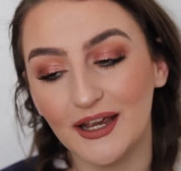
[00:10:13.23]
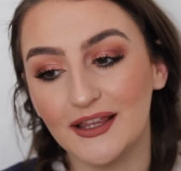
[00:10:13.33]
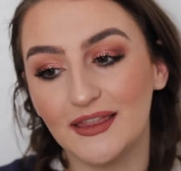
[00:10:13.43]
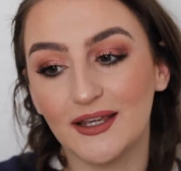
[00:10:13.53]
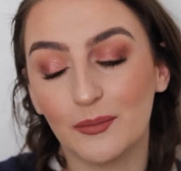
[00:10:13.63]
I
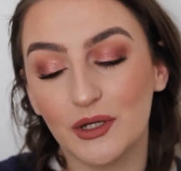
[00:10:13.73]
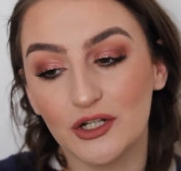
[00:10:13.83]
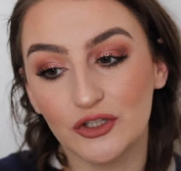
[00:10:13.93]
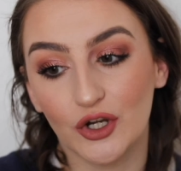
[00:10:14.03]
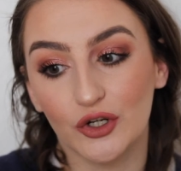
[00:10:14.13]
think I'm
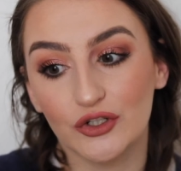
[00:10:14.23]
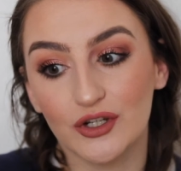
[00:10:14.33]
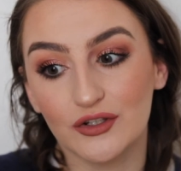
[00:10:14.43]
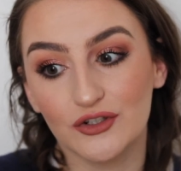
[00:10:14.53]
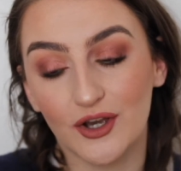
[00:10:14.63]
gonna start
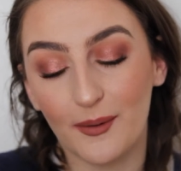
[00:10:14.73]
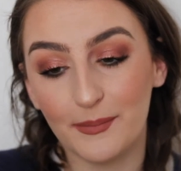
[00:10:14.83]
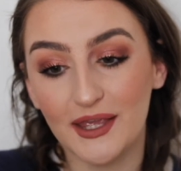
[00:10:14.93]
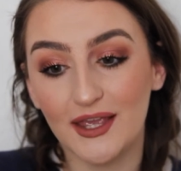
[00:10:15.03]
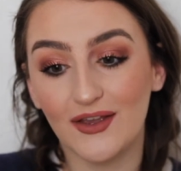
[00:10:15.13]

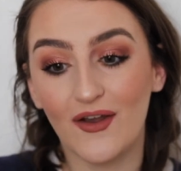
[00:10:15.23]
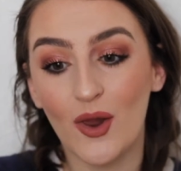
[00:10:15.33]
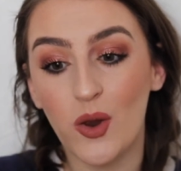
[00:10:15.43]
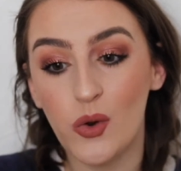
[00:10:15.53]
shopping